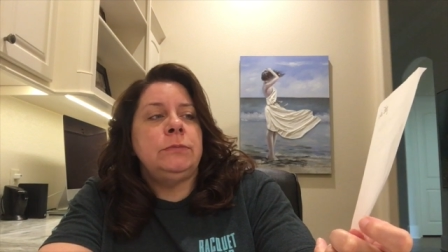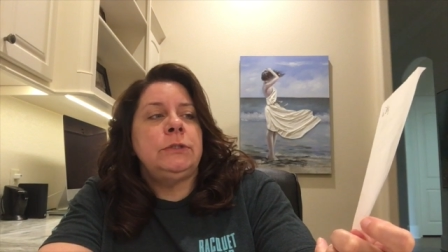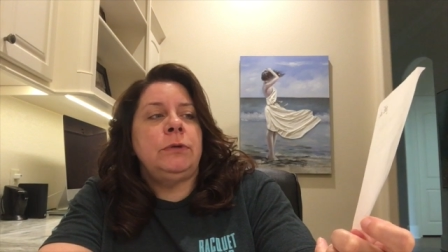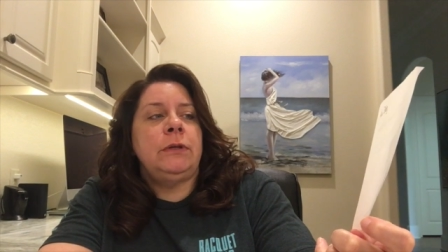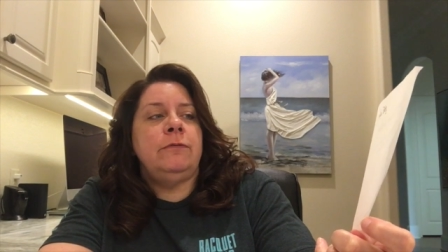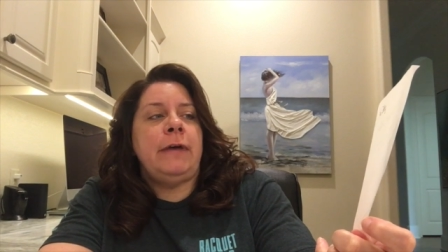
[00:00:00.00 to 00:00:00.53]

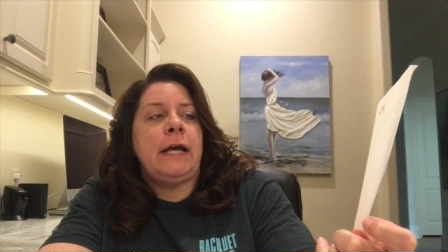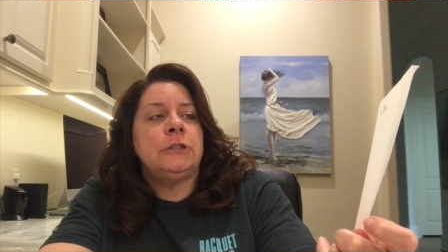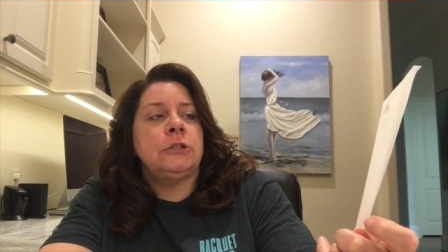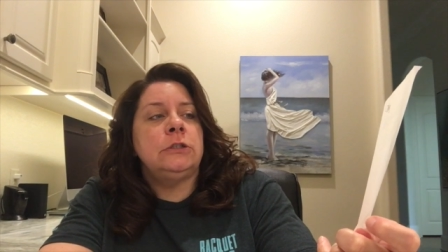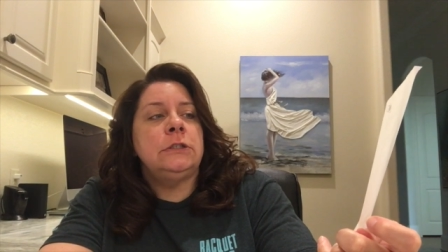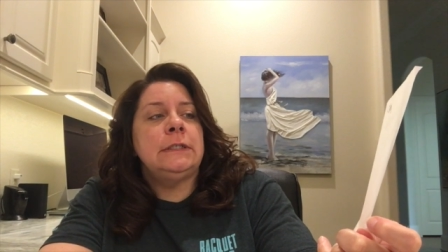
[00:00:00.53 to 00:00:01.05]
between
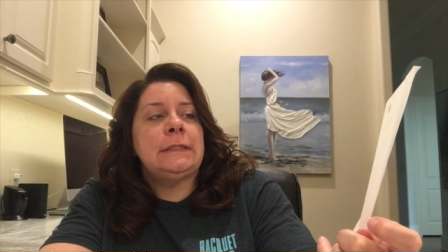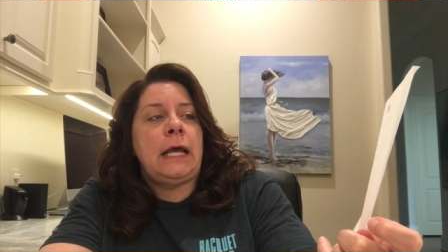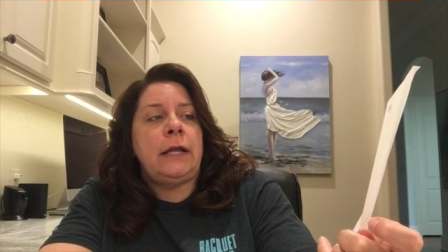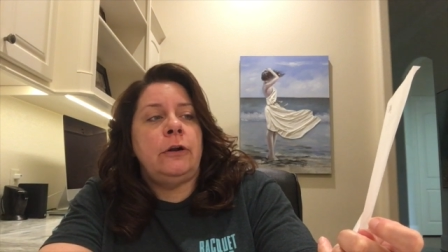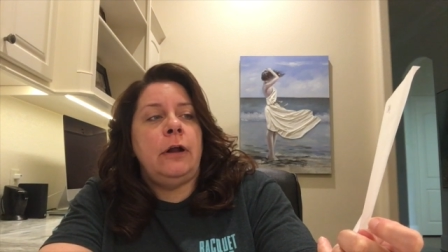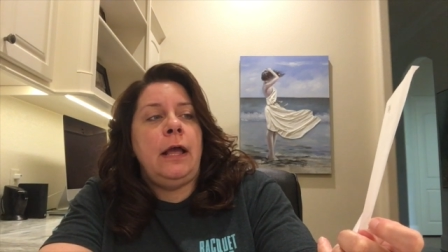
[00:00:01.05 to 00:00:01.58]
fashion
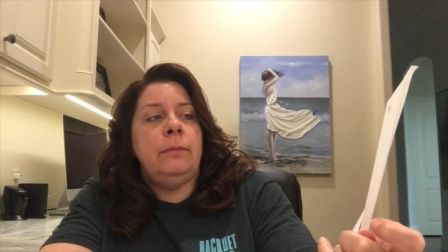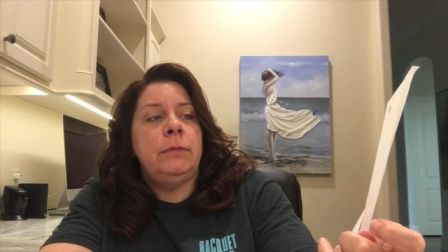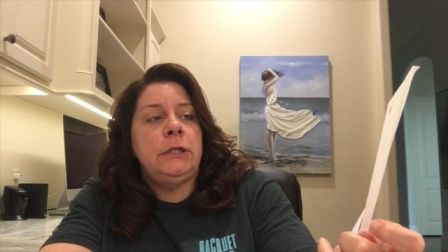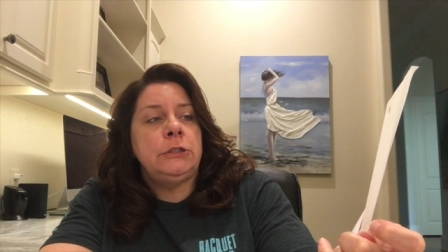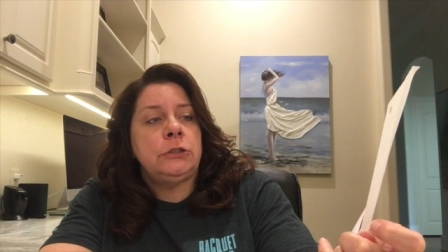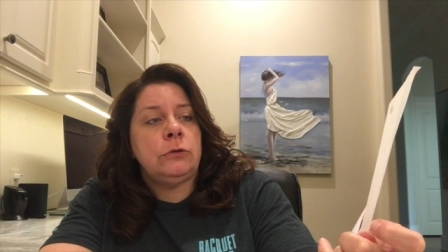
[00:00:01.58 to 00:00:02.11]
designer
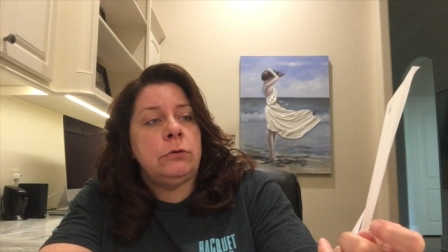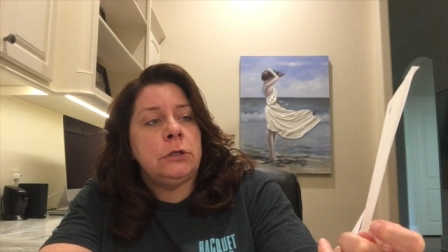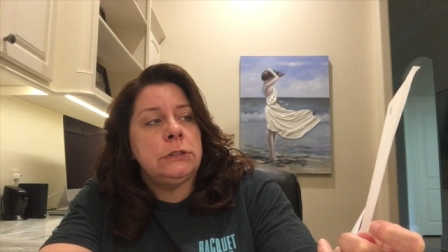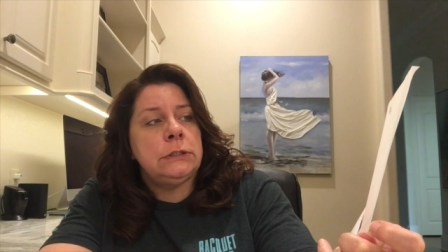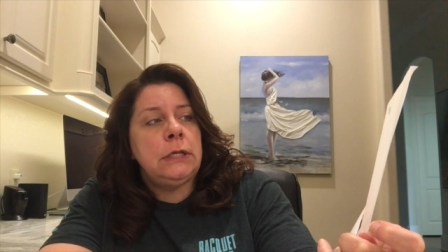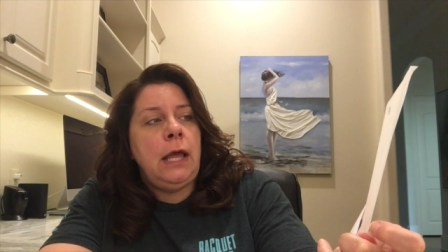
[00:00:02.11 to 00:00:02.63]
Ebony
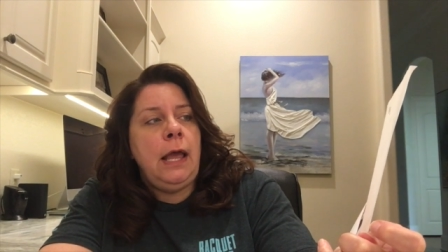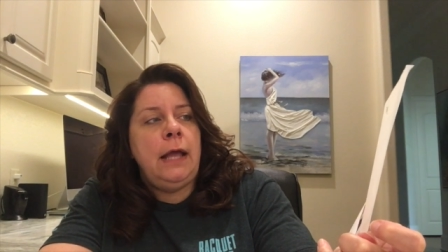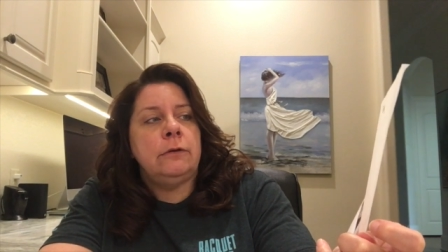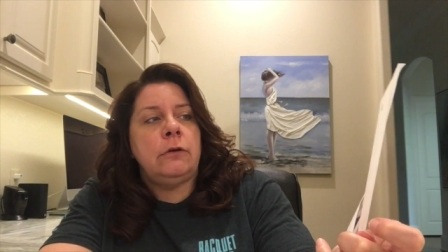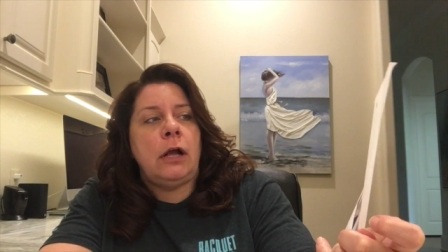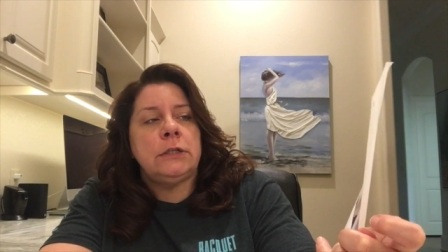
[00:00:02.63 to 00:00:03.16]
Short
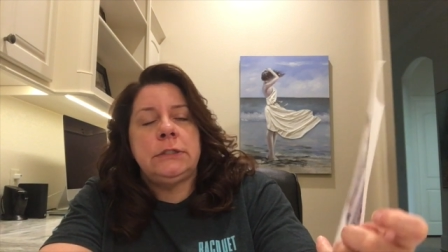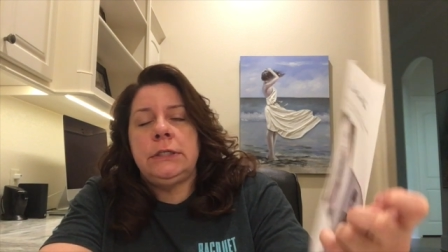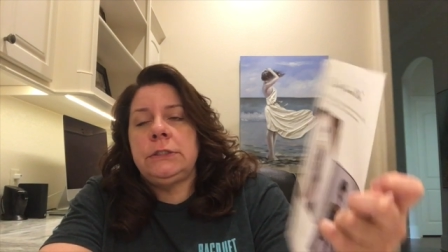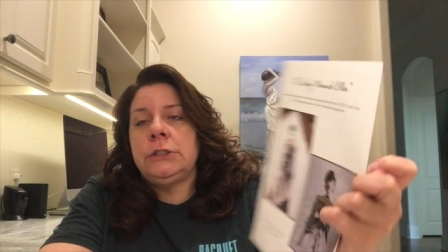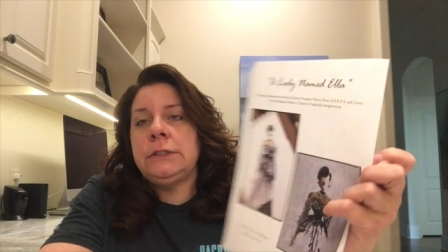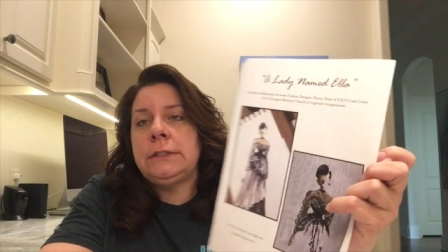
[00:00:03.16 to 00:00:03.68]
and
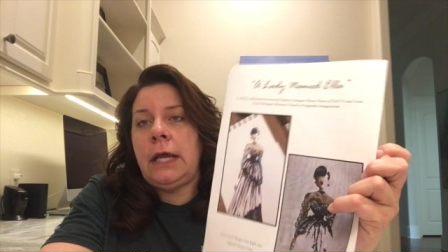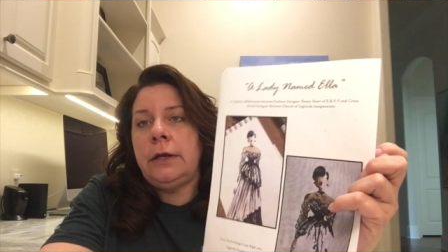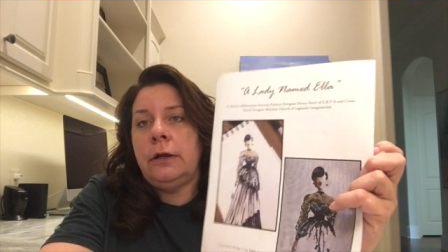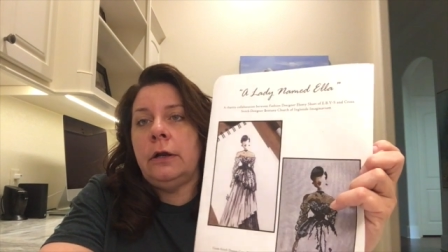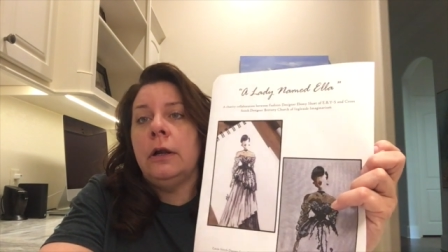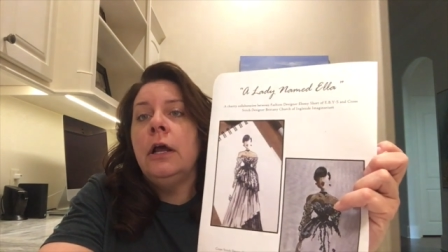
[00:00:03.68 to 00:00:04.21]
cross-stitch
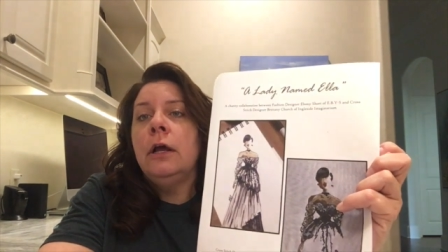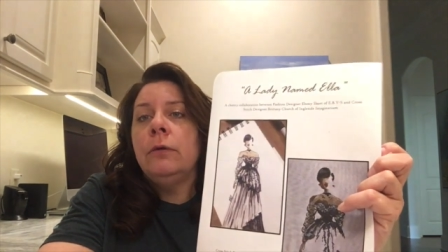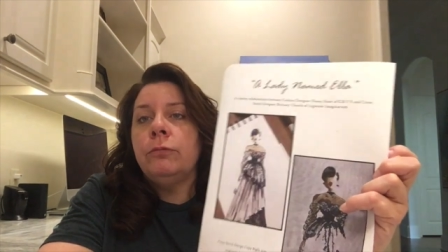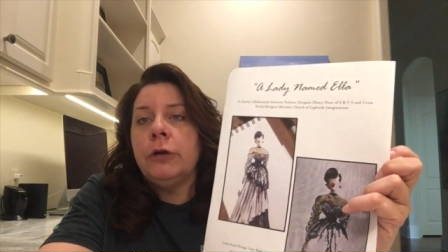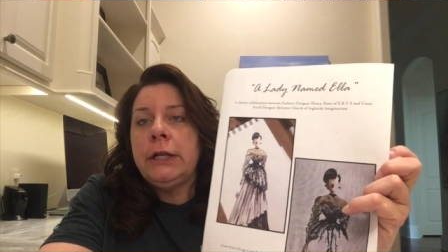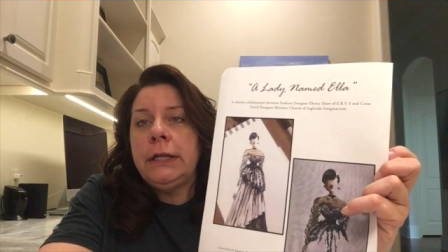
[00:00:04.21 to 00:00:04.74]
designer
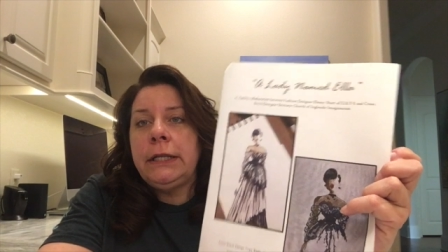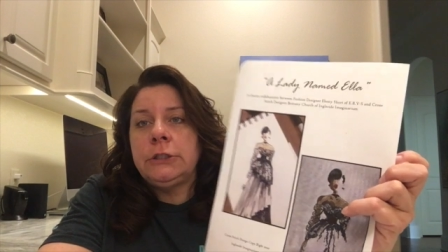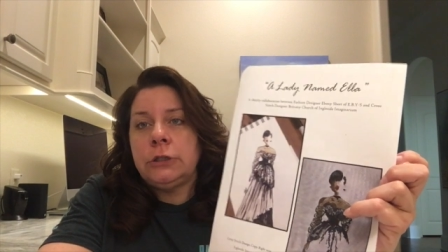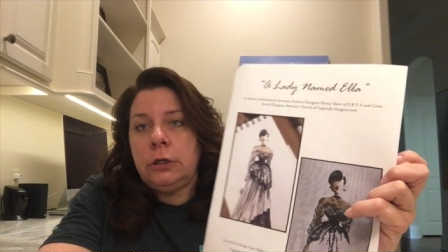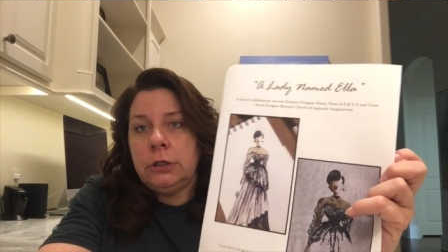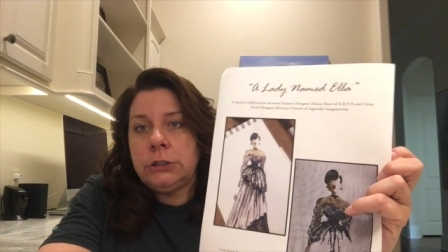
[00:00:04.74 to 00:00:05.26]
Brittany
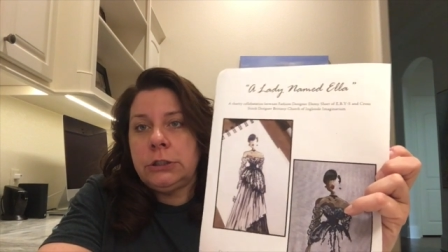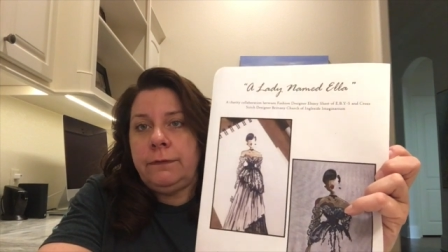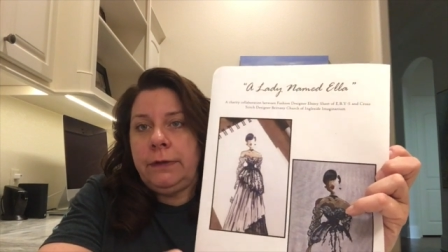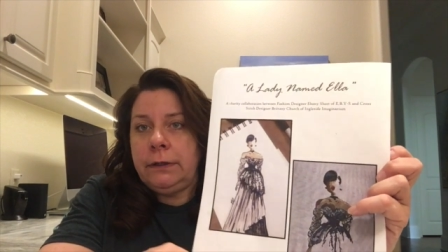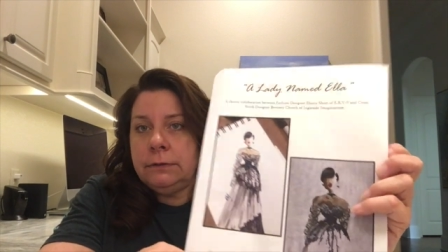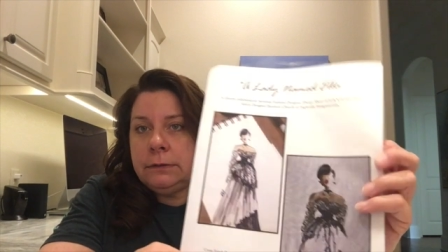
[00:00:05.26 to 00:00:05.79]
Church of
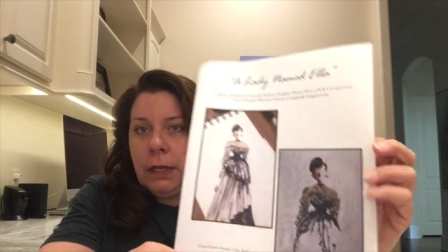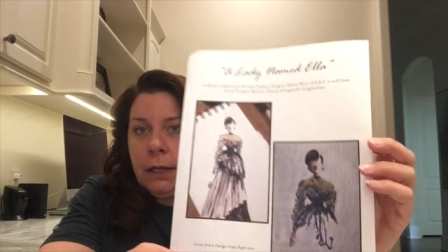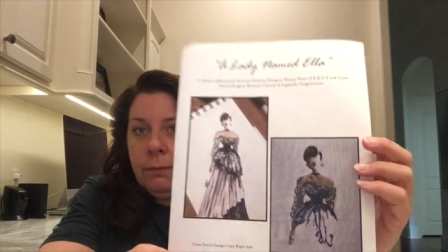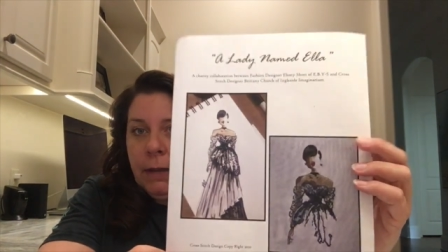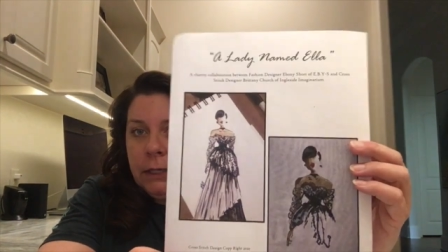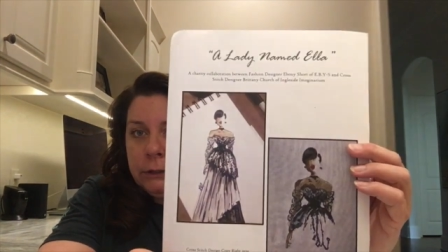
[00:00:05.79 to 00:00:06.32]
Ingleside
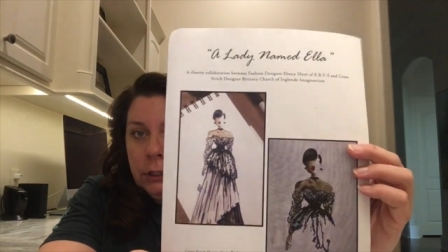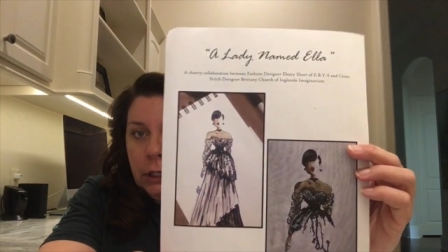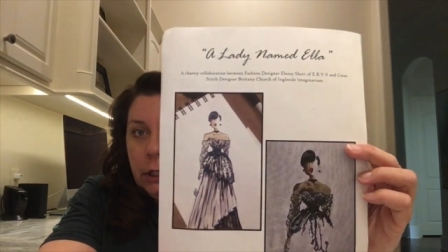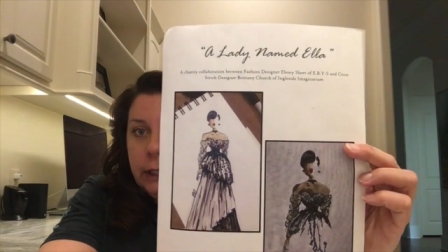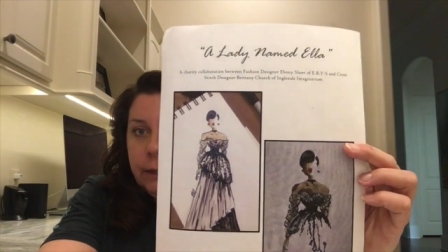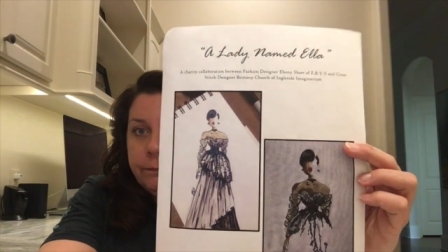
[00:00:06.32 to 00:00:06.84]

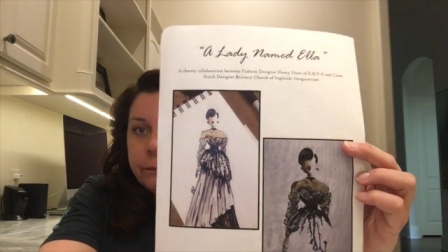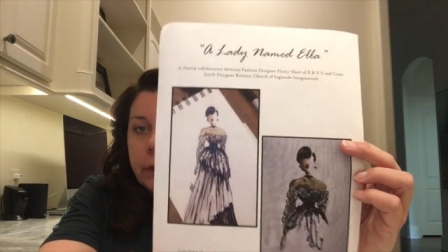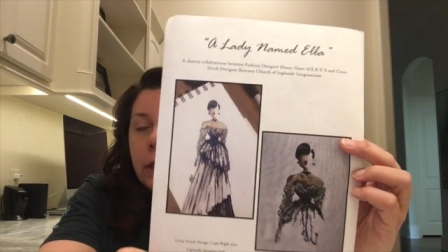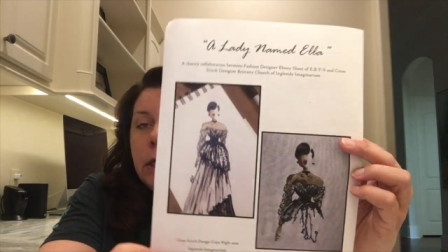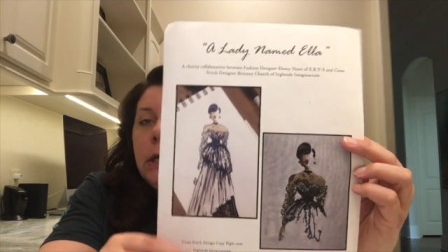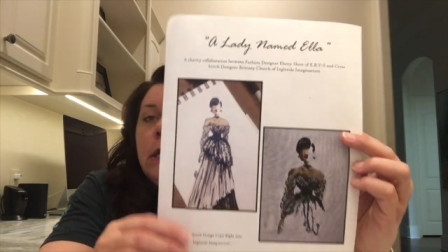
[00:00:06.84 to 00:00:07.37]
Imaginarium.
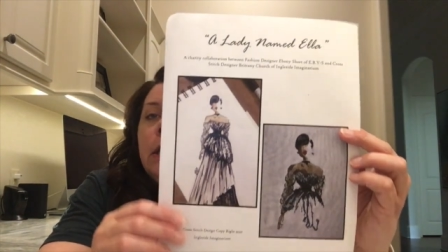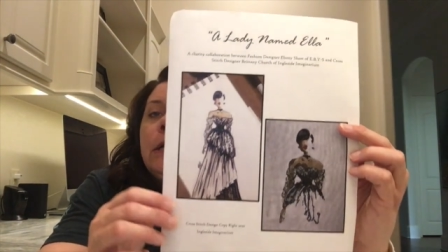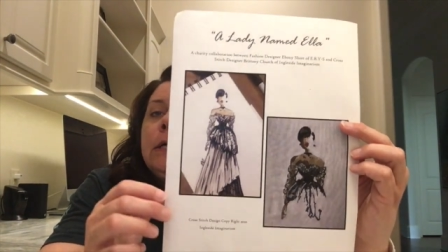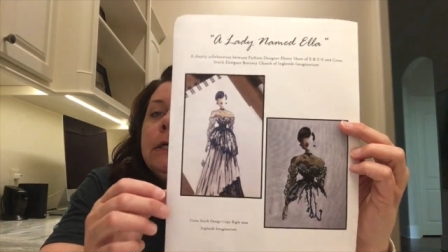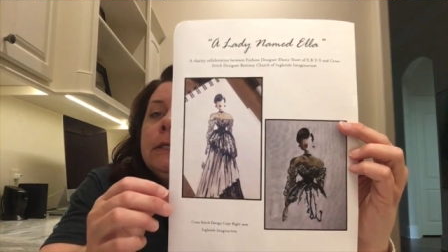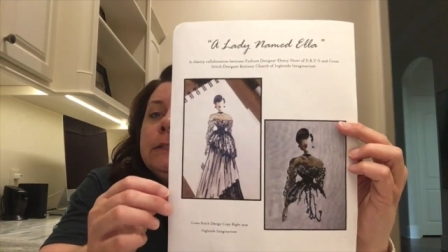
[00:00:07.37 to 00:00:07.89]

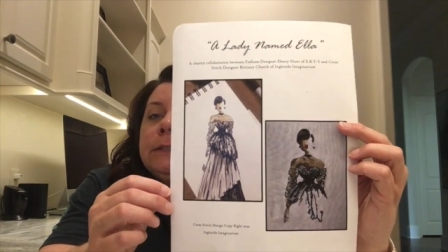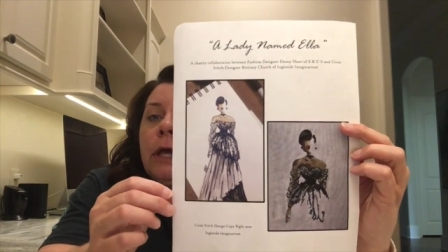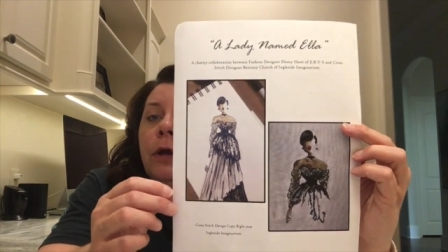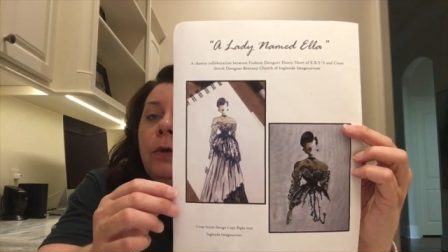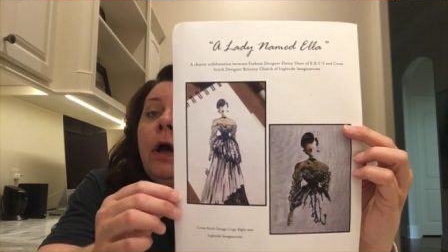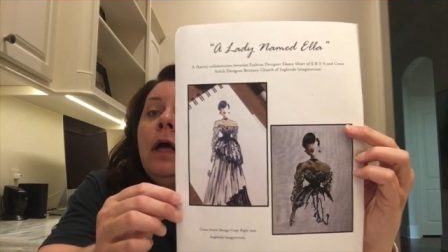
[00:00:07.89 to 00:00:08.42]

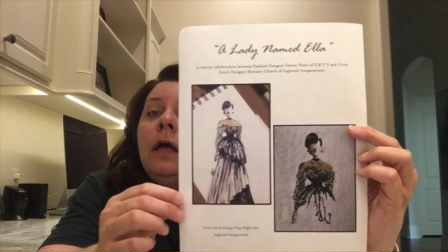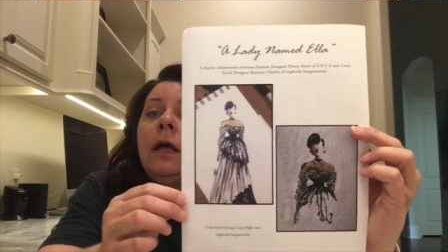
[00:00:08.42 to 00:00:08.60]
So